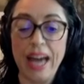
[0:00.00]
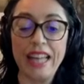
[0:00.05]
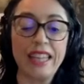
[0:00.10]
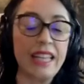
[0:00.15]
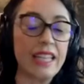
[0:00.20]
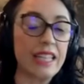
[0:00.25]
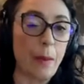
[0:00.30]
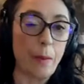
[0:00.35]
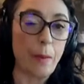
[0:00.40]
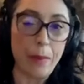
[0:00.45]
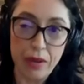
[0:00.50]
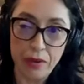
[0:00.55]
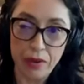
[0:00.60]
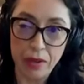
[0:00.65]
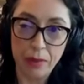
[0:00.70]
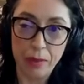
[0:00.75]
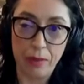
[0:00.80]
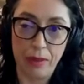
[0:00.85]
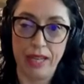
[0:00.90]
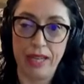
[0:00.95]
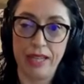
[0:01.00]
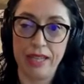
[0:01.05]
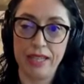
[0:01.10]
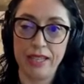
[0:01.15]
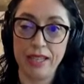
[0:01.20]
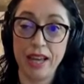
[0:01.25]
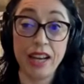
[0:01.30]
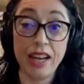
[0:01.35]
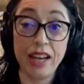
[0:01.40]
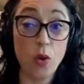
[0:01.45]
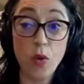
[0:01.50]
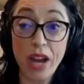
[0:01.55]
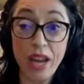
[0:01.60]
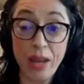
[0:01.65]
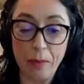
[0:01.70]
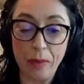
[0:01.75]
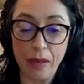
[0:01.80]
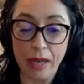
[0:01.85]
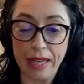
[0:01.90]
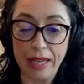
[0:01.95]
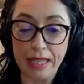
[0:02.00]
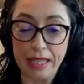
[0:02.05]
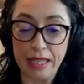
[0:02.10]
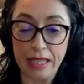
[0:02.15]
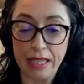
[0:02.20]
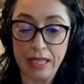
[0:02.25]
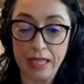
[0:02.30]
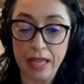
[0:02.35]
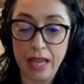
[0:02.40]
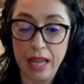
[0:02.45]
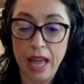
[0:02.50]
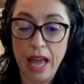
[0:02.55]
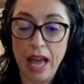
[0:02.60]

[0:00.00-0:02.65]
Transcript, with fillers: a disappearing place, an away place,